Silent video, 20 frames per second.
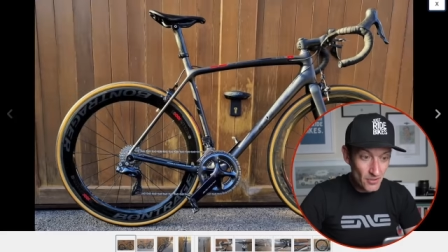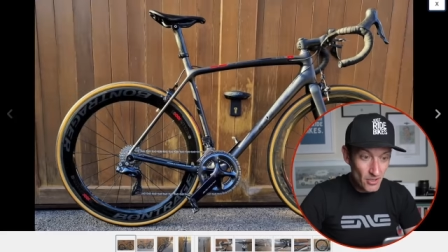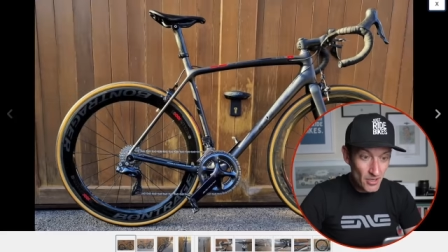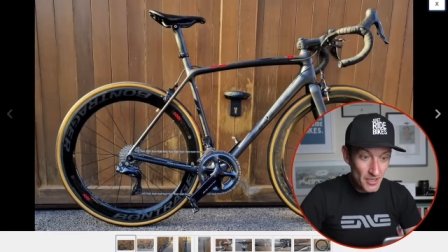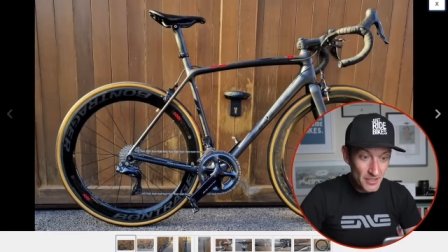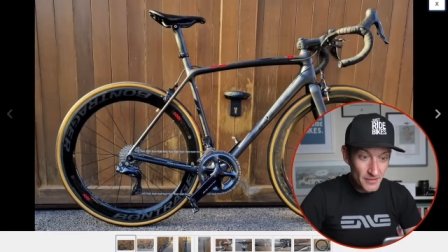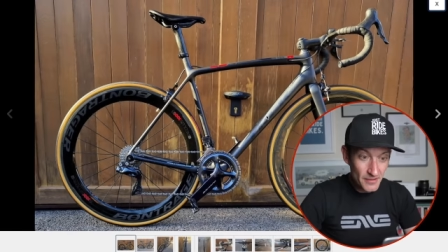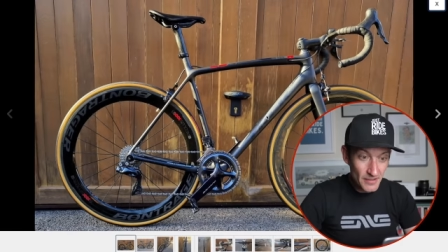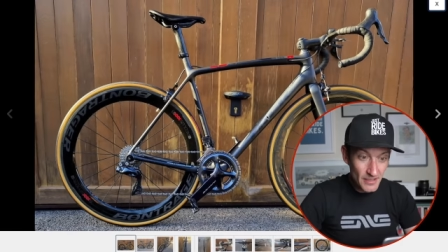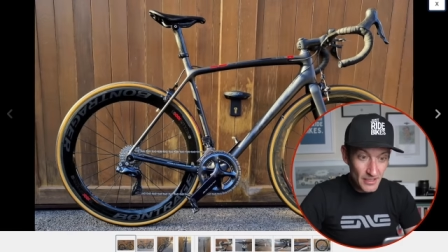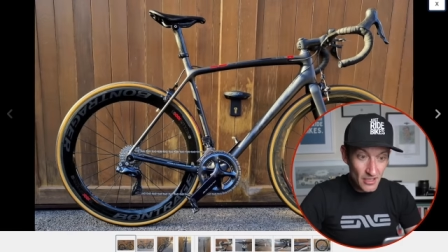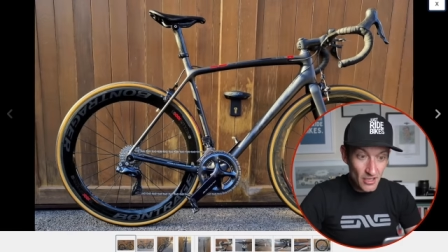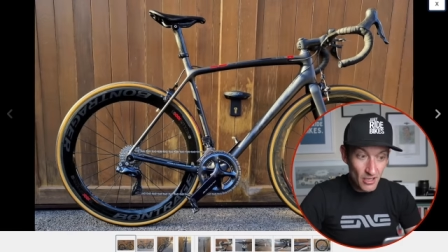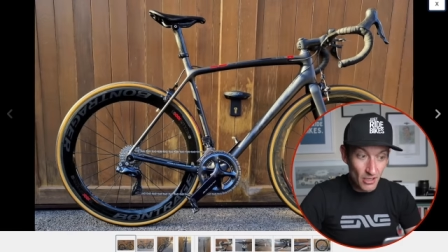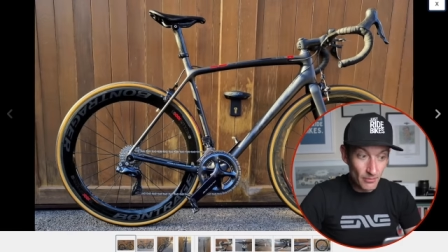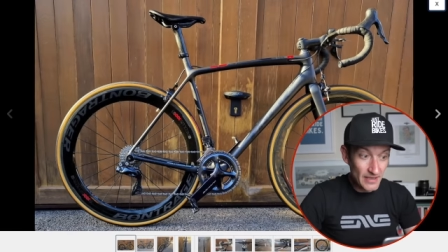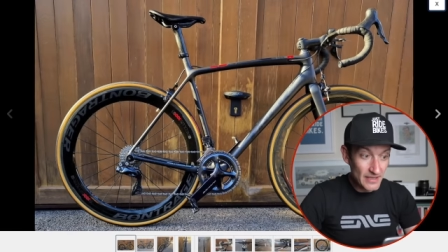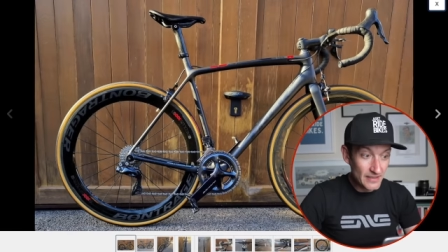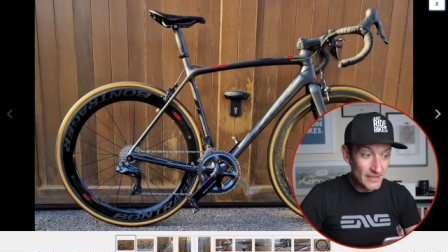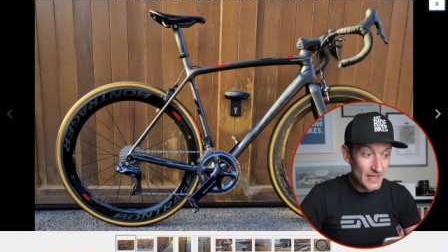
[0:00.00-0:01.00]
bike. I
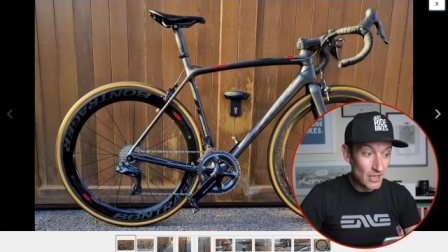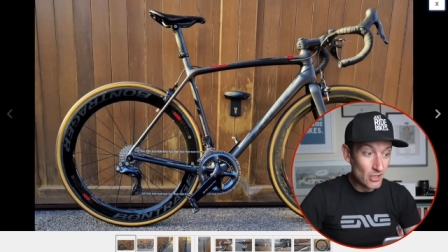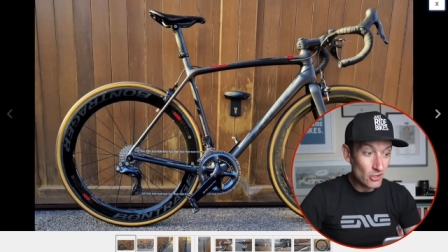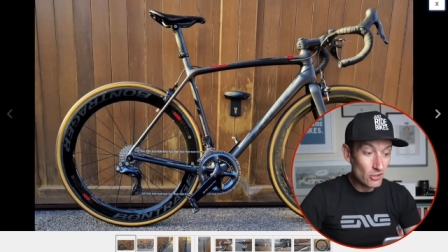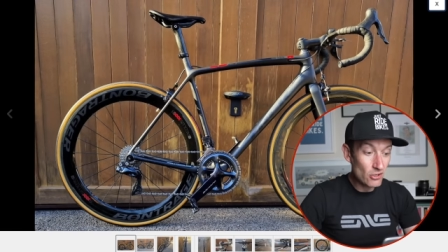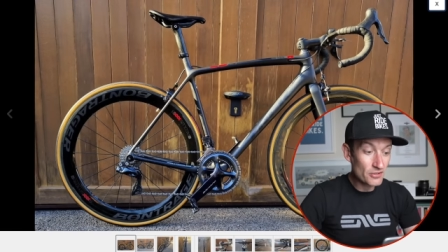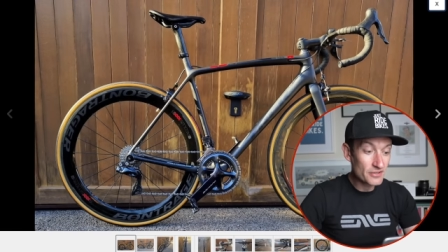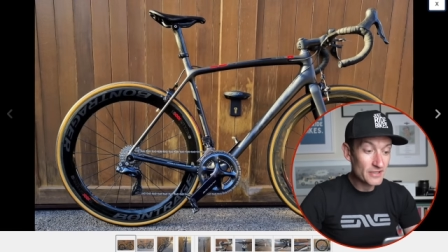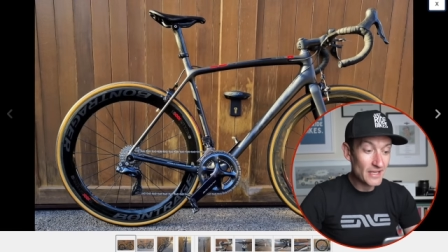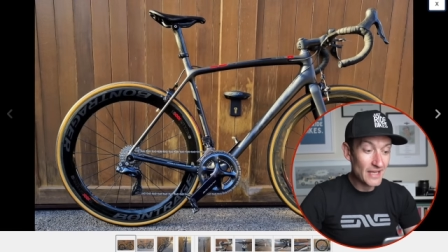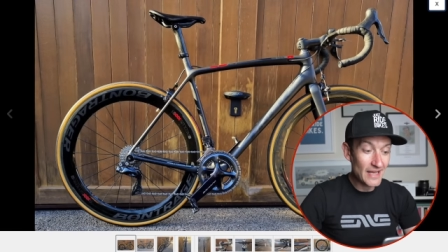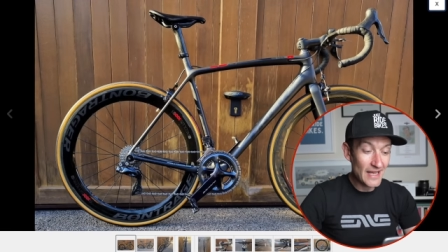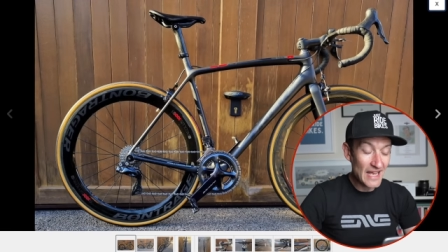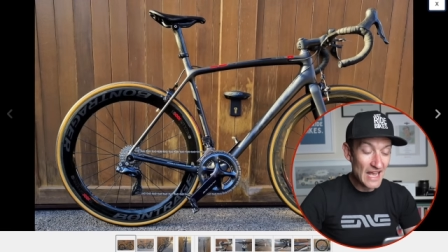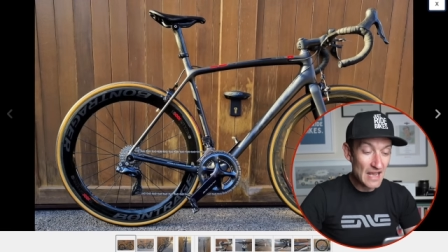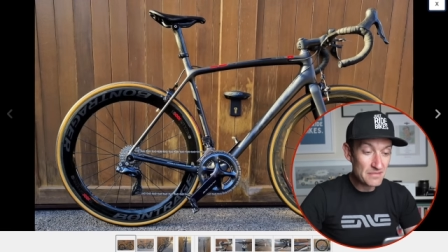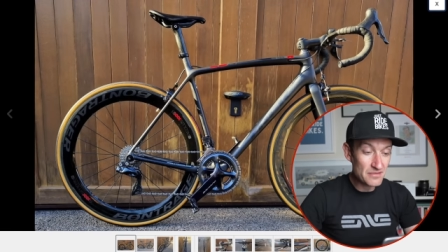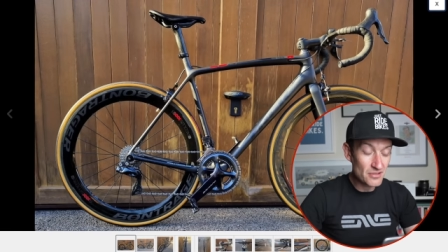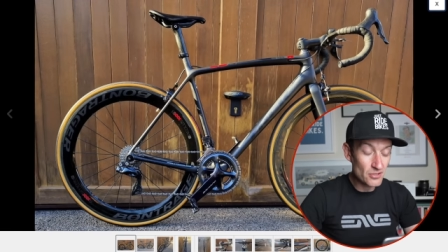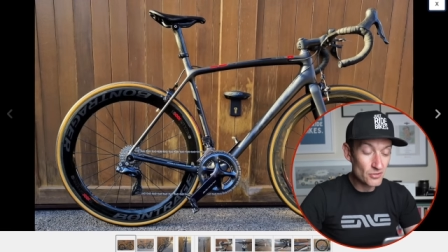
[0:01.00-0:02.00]
mean, that looks
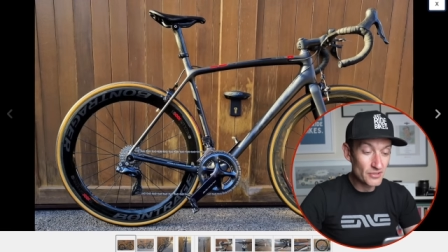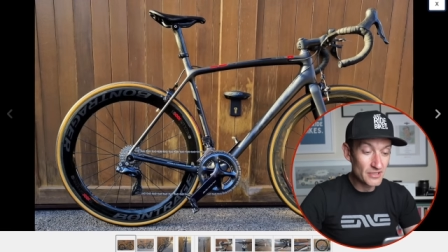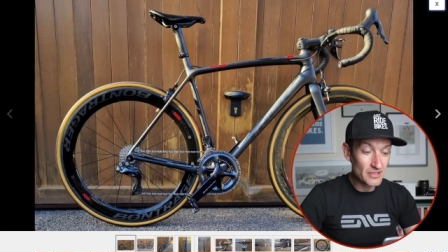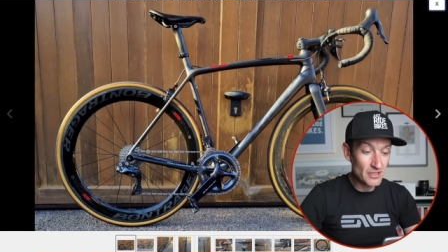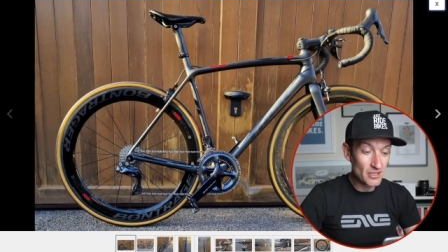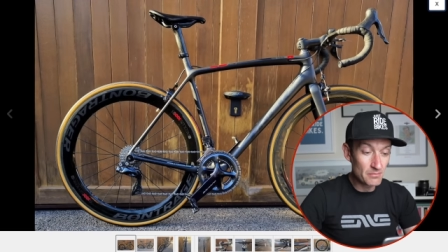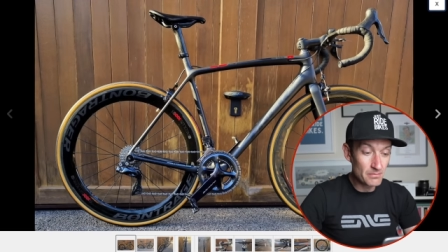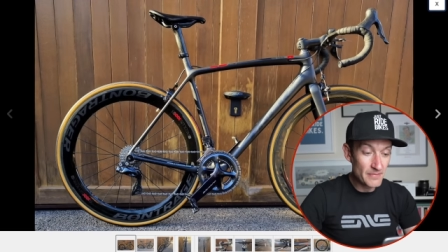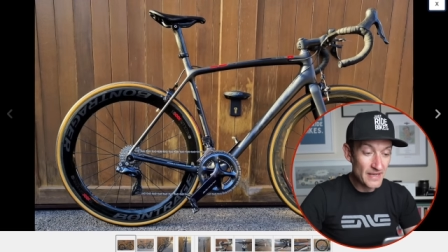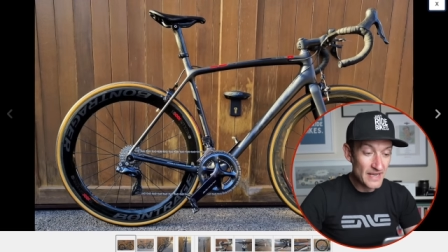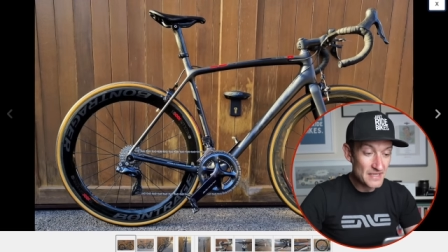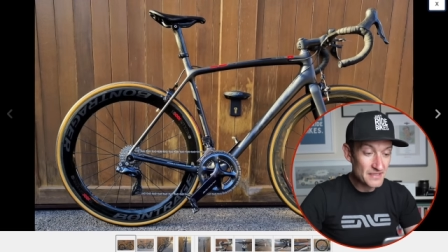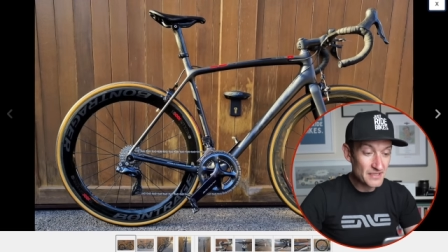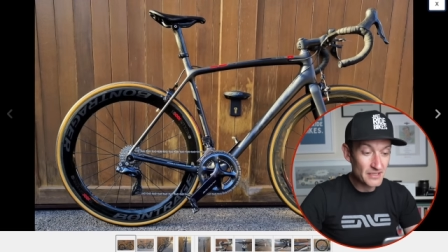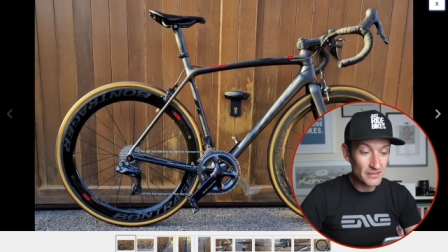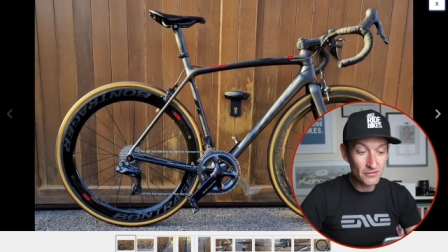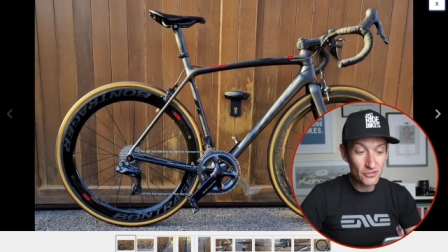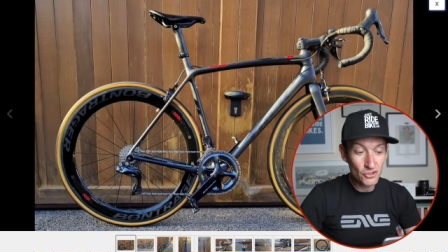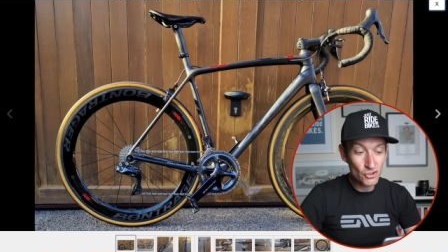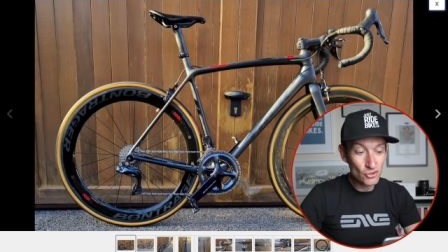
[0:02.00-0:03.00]
absolutely amazing.